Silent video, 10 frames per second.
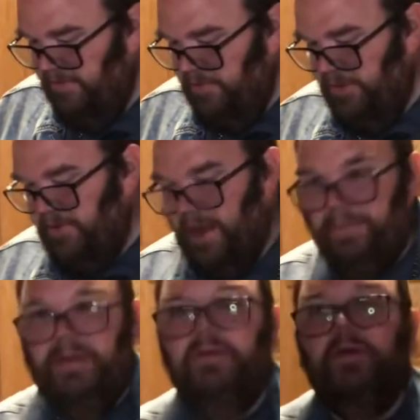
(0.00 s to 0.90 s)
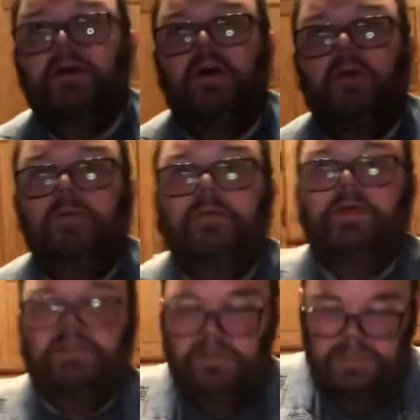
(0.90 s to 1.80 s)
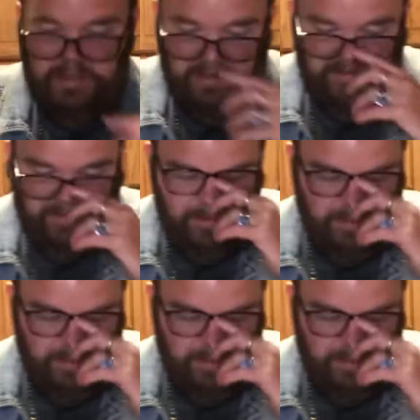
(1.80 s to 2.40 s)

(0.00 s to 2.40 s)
the Crappy Cook. I hope you enjoyed this.